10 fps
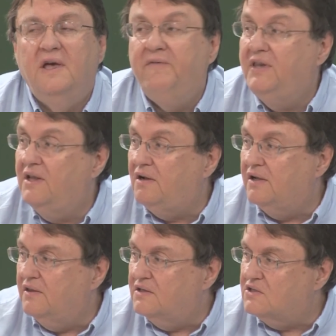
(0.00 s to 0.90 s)

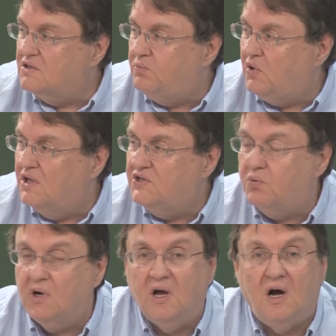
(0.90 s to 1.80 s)
evidently, this is a place
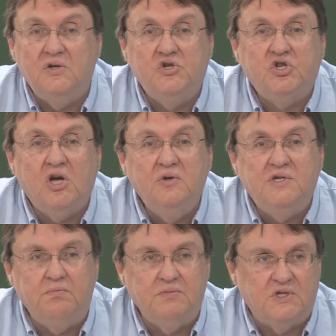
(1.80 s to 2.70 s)
where God
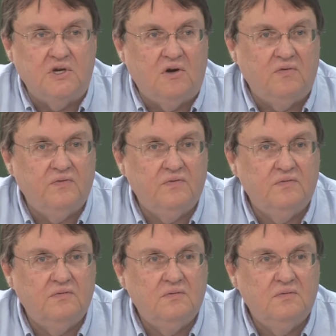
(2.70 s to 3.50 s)
shows himself.